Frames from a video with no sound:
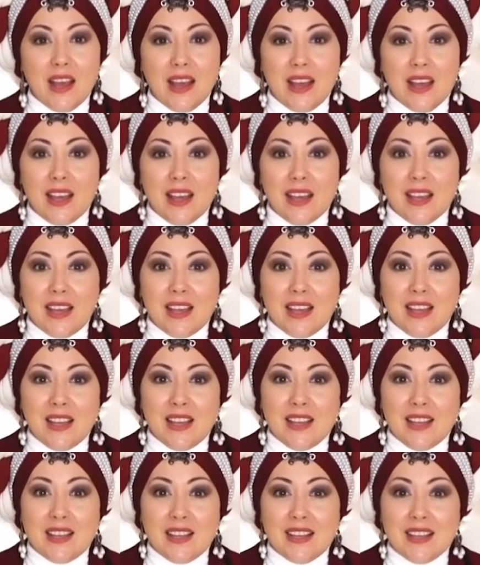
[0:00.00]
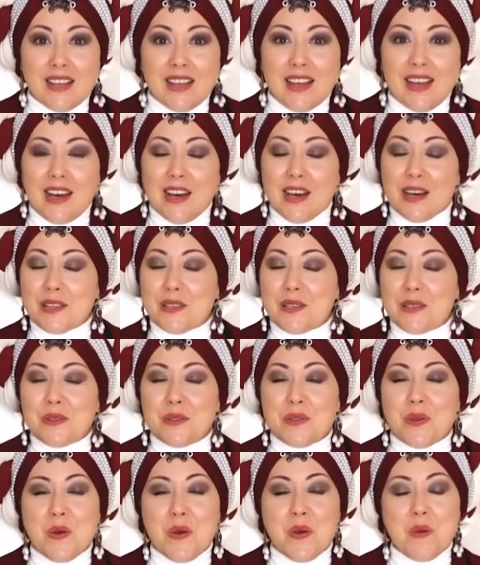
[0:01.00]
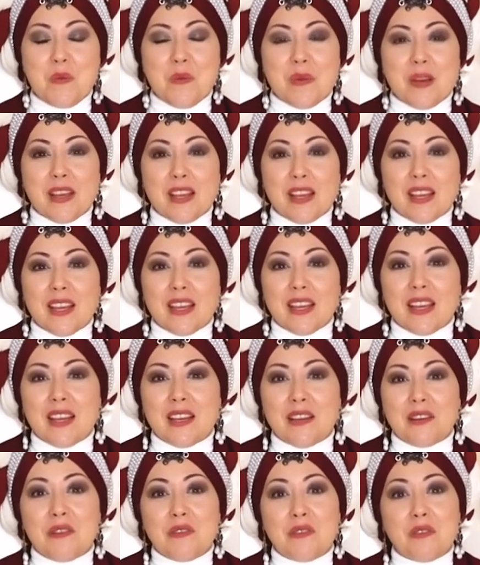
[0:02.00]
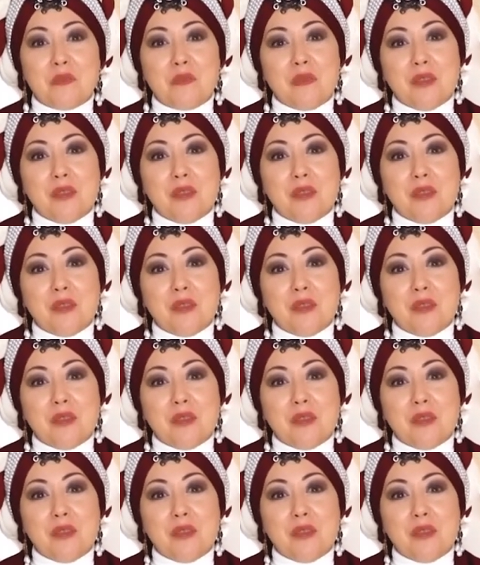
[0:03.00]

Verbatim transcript: 13th, we will have a special love webinar.